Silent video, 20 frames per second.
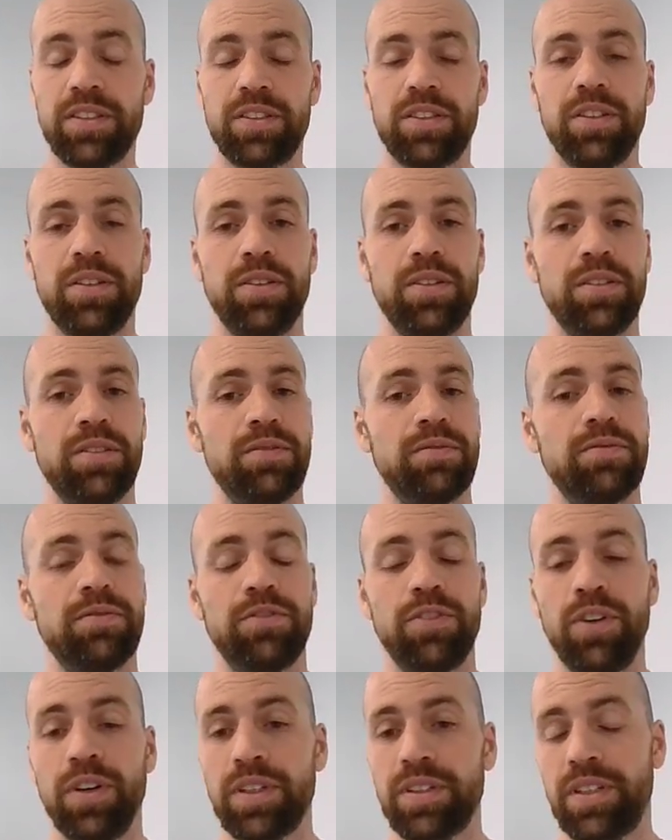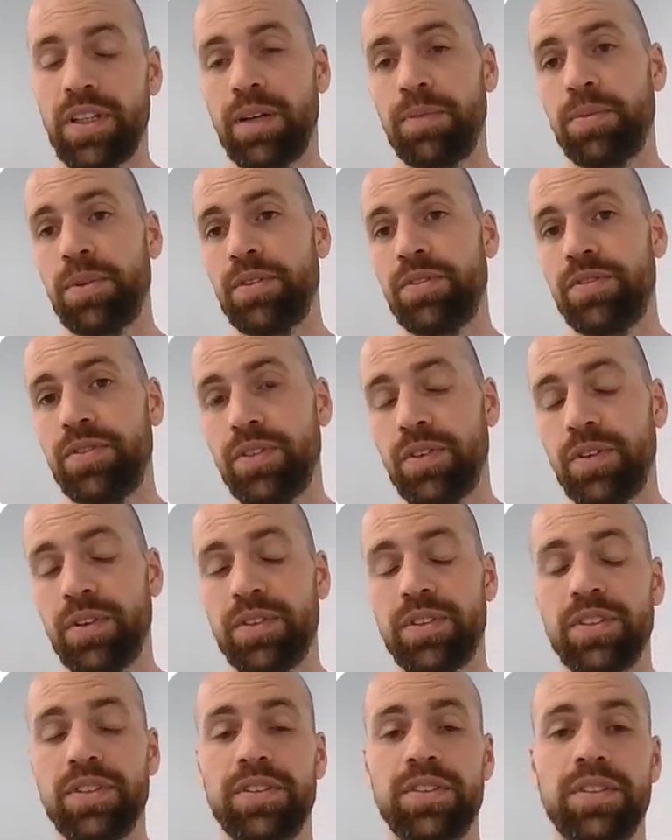So, for example,
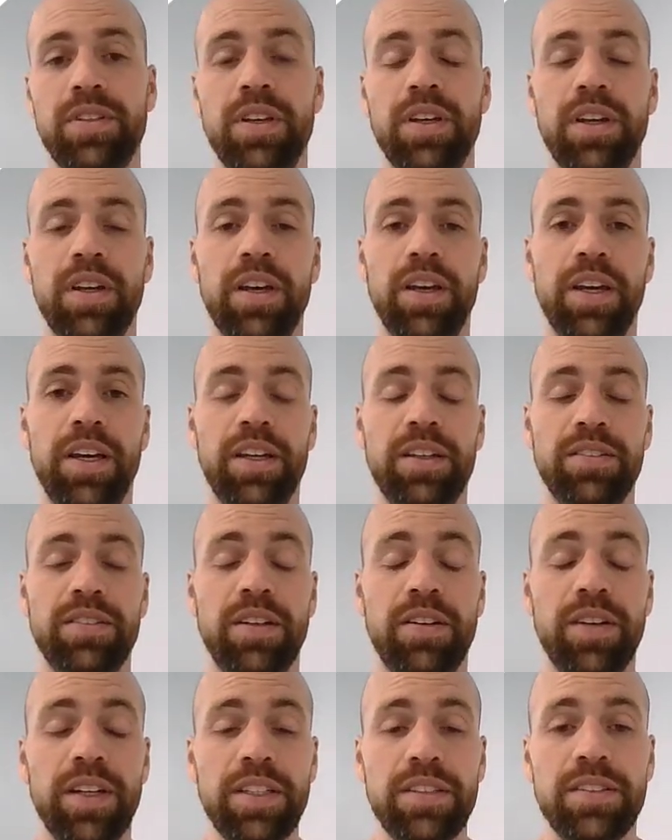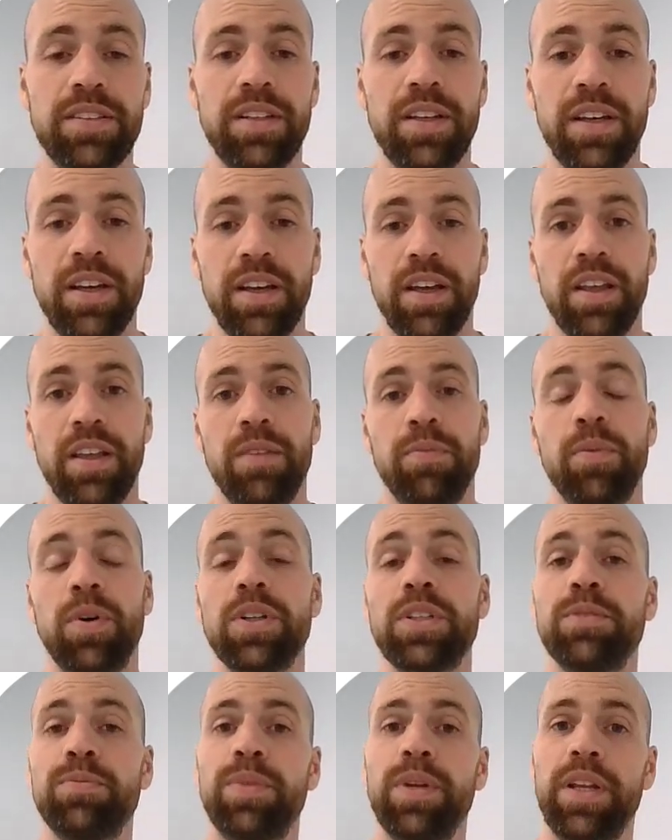for this ASRS,
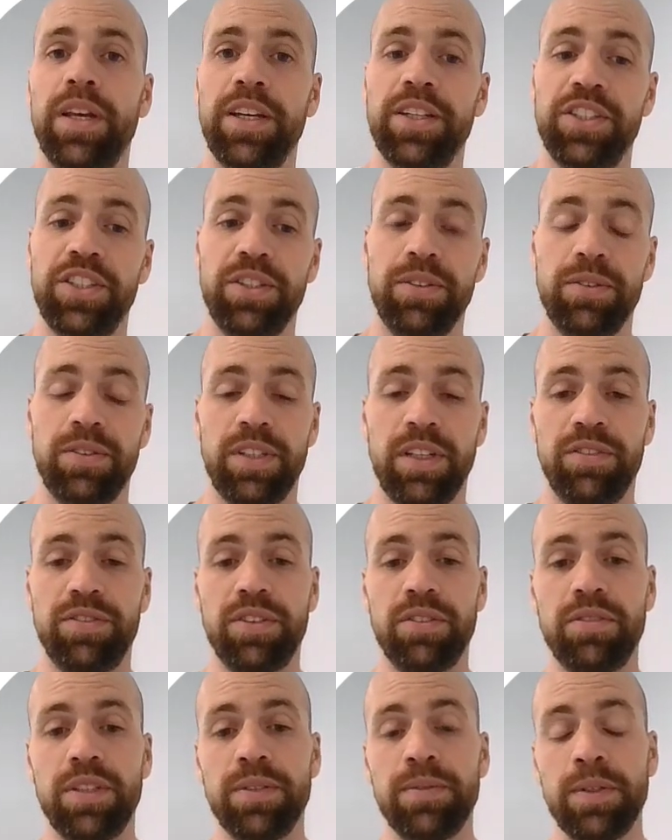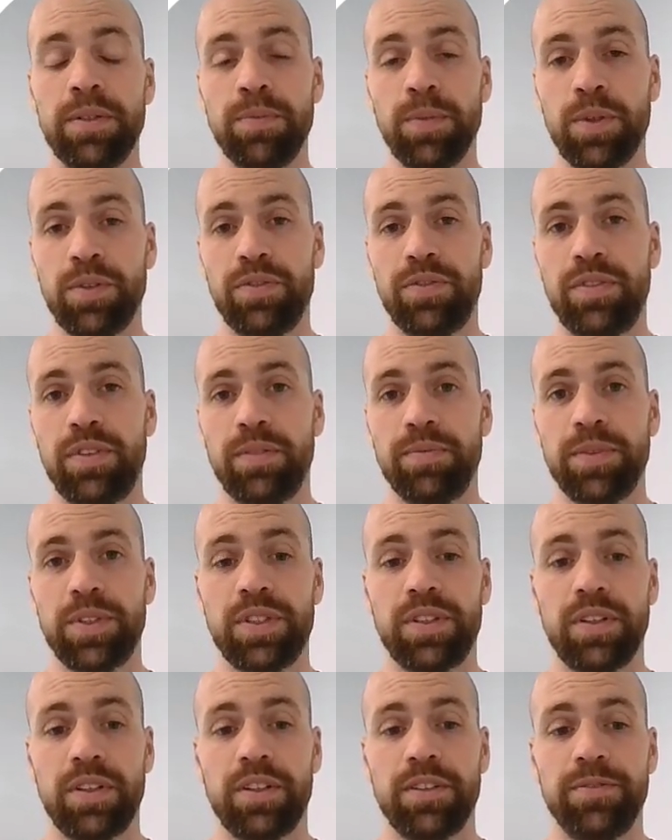multiple HUs have to be removed from
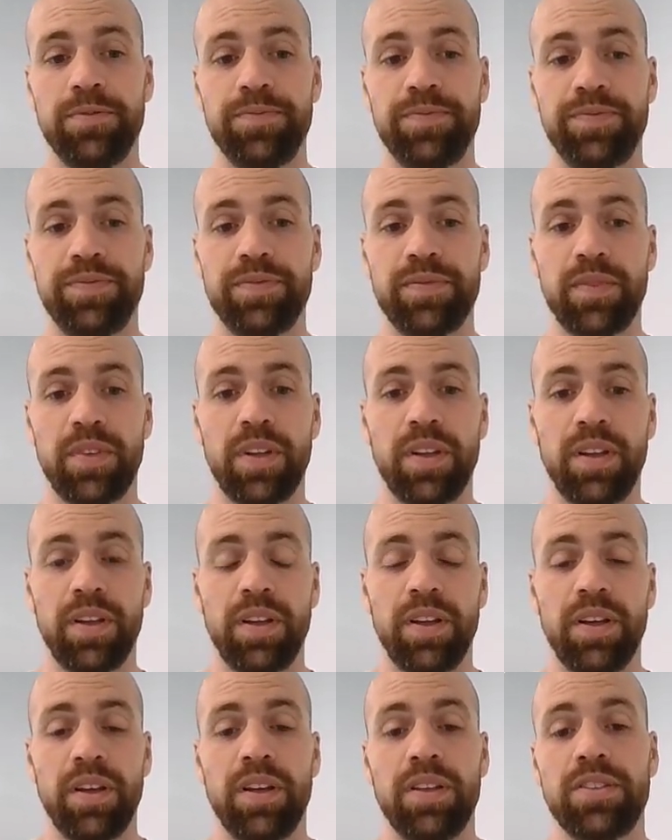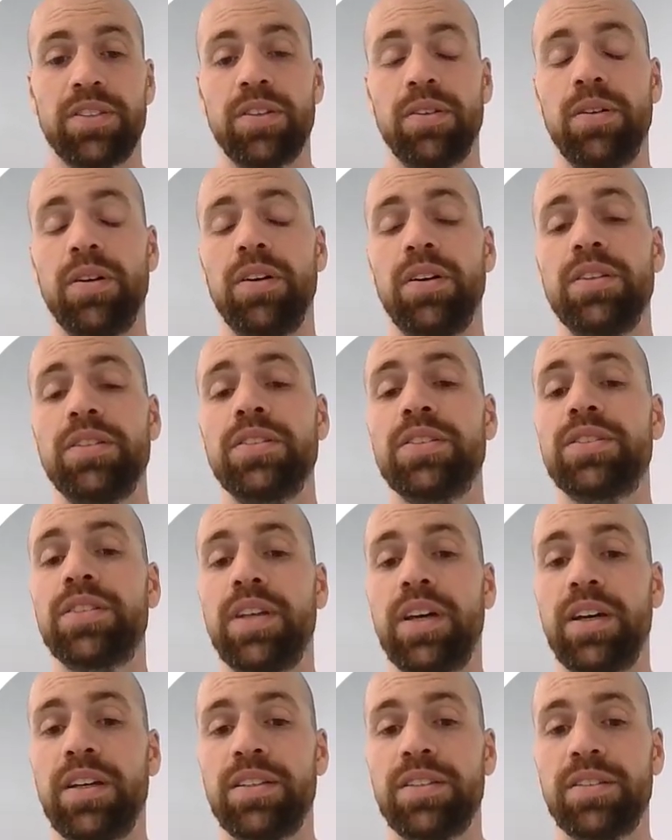stock. So all those
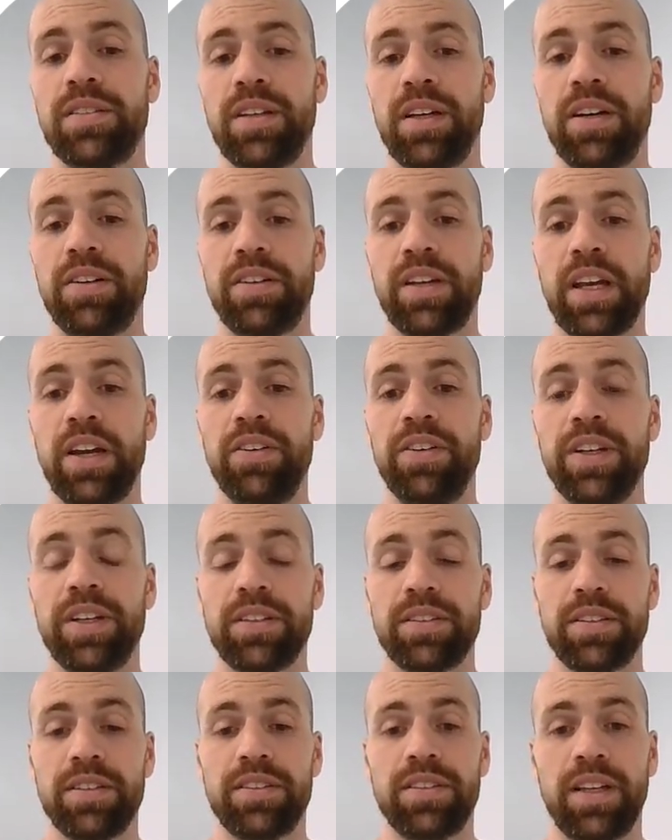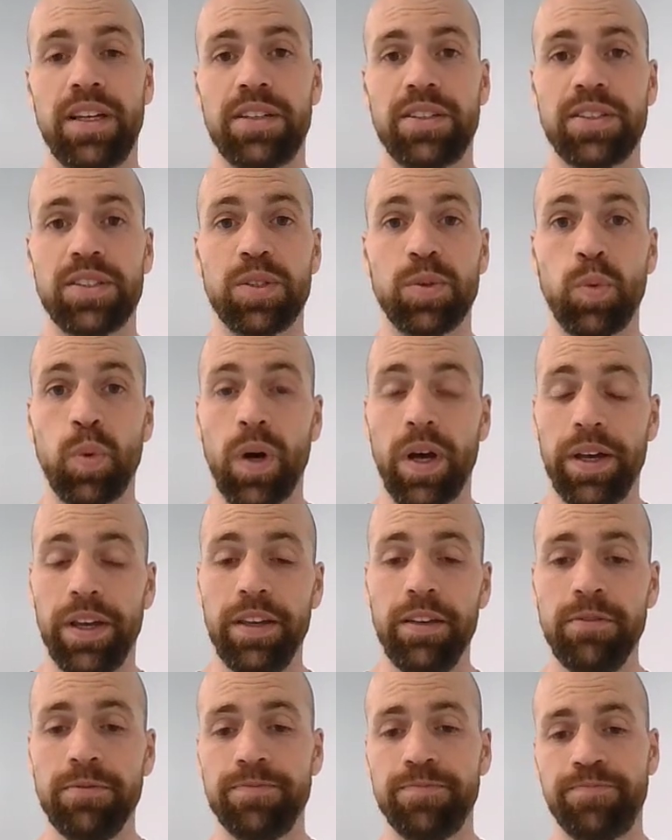tasks are carrying the status
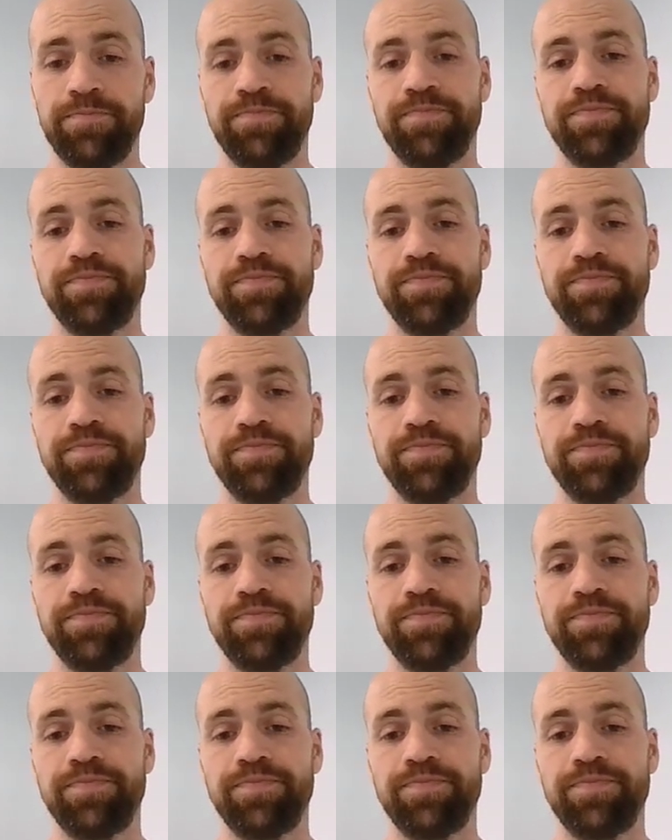Y